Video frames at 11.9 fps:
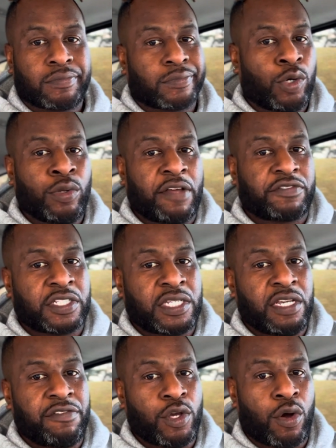Who left the
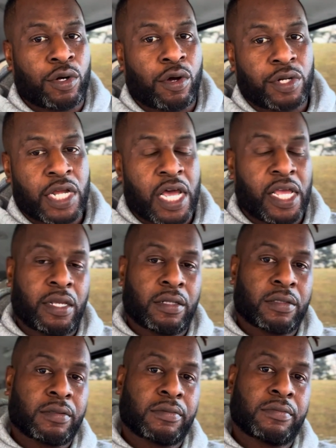TV on all night?
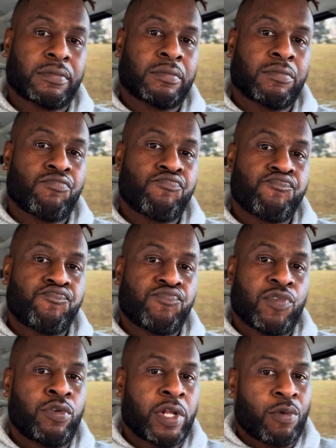
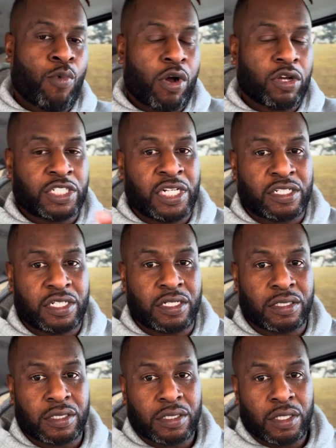Who didn't wash
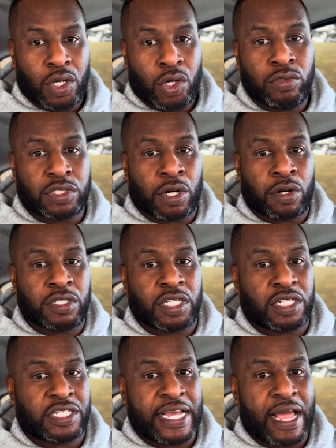dishes? Whose turn is it
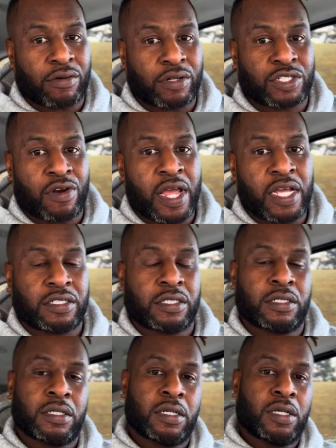to take out the trash?
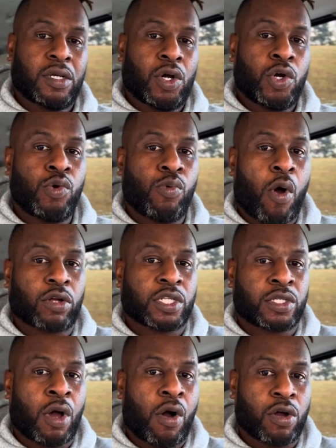Who walked the
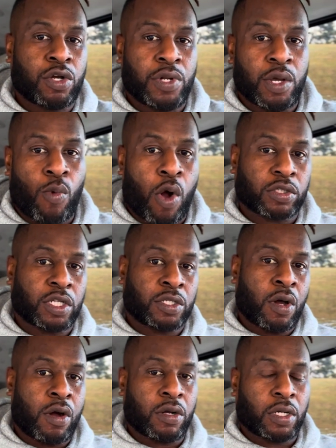dog? Who didn't walk the
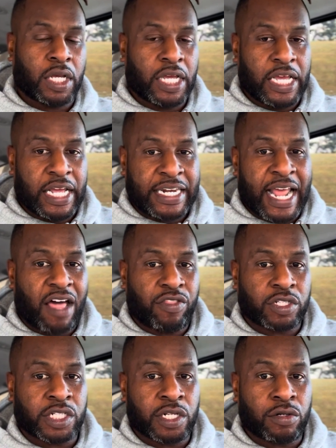dog? Now
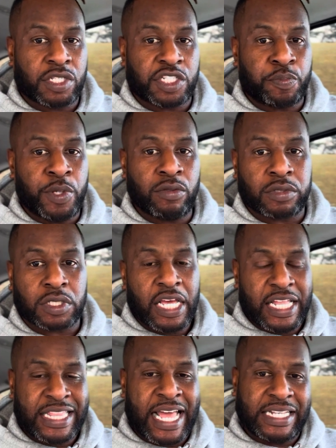there's little disputes
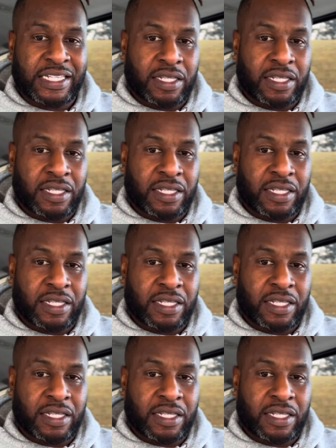that